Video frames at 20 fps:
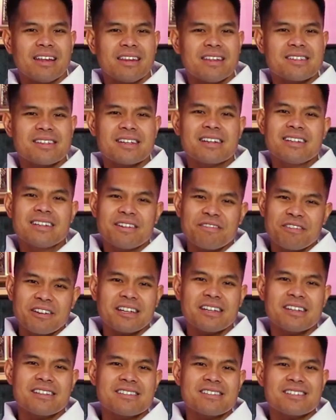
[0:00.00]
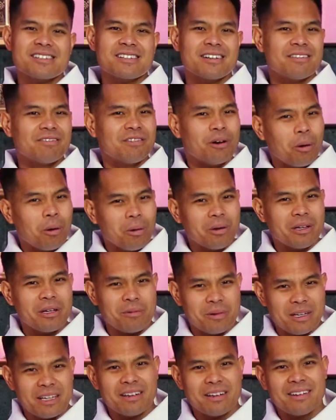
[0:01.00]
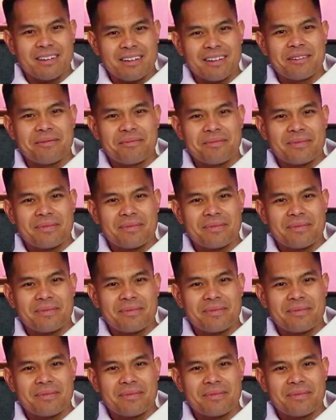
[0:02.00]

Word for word: the significance of Holy Week,